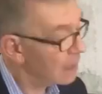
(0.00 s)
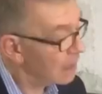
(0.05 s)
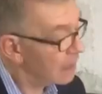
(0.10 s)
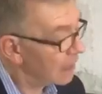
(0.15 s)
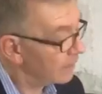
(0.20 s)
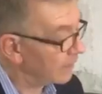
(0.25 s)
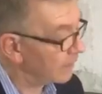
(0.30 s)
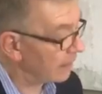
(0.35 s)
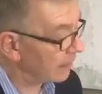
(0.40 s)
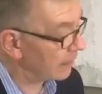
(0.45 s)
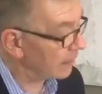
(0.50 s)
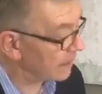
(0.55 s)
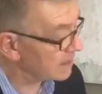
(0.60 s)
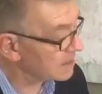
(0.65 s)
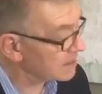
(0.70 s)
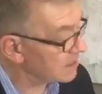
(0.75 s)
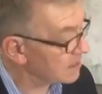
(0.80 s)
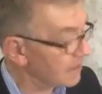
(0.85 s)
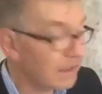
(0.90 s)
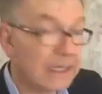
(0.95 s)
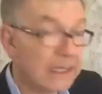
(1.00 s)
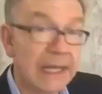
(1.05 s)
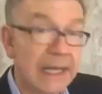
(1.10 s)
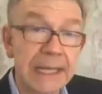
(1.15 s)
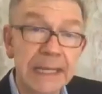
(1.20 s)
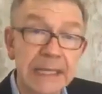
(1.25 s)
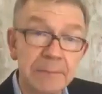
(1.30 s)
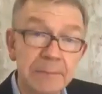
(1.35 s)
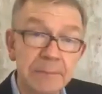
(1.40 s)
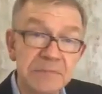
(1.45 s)
that lists the
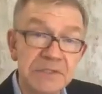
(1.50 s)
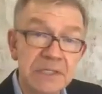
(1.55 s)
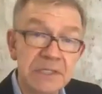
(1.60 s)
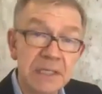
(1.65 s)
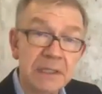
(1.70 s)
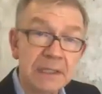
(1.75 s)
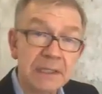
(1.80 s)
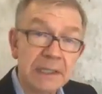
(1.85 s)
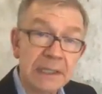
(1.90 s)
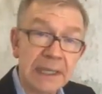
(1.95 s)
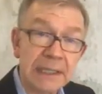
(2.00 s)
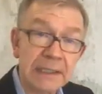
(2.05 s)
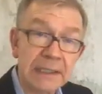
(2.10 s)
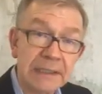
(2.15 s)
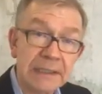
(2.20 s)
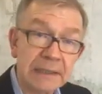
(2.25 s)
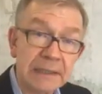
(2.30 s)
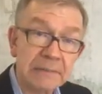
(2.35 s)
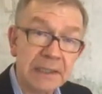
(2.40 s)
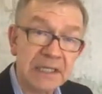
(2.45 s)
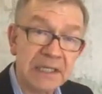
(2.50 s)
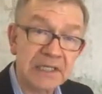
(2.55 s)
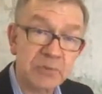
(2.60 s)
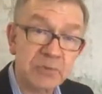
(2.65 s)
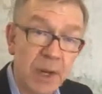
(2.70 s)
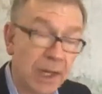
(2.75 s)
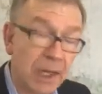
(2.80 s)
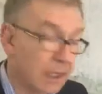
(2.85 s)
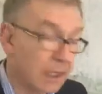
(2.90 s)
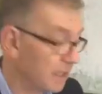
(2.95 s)
names and as
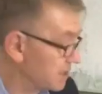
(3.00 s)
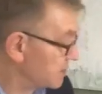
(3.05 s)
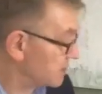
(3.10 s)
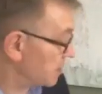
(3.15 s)
well as the